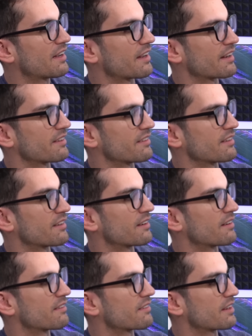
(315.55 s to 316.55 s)
And
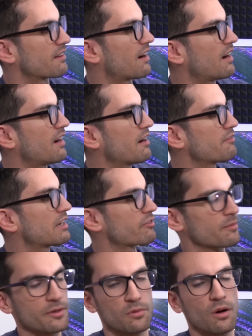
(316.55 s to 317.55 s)
uh, yeah, I, have
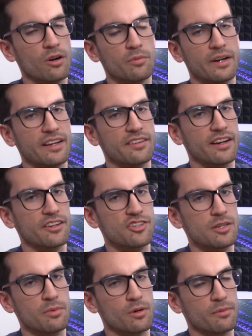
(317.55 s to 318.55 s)
never been wronged by a
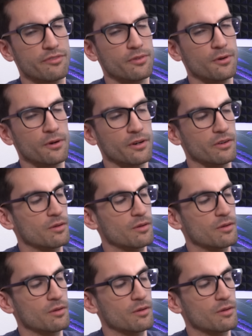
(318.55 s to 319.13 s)
Taichi board before,